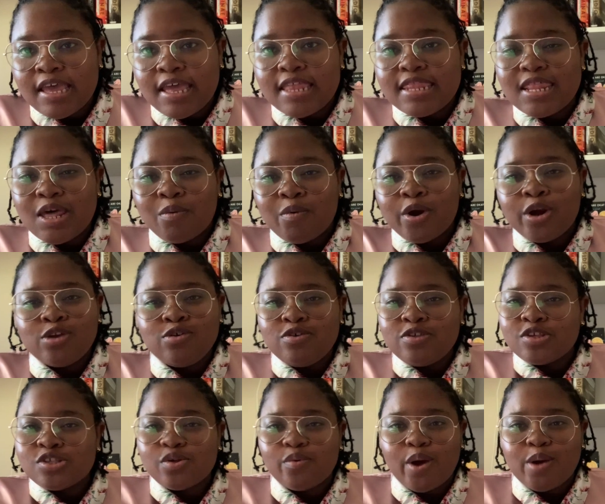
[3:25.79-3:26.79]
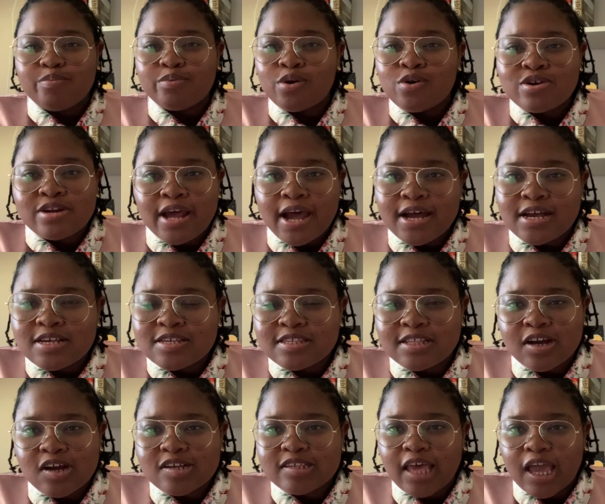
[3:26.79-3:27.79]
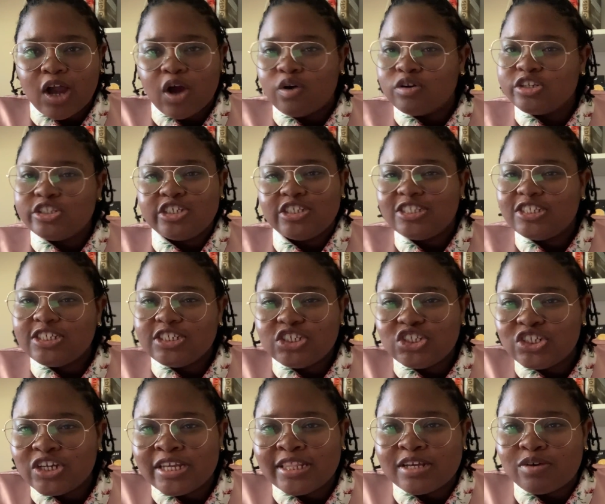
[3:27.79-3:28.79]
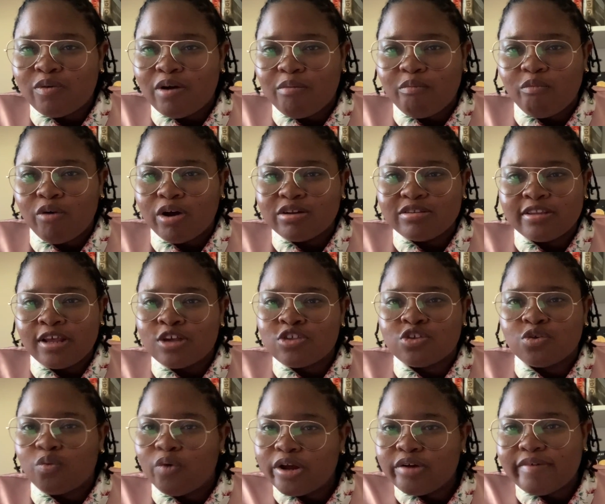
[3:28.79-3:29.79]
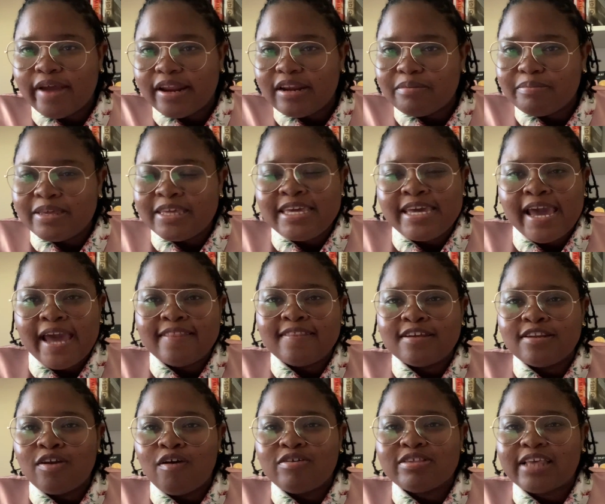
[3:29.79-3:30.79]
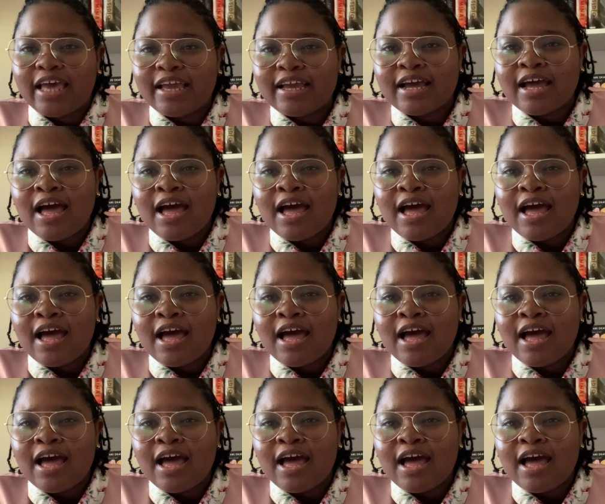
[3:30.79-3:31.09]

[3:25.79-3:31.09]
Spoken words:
They weren't using the right pronouns. There was like, oh, she, and then one random he, and then there was like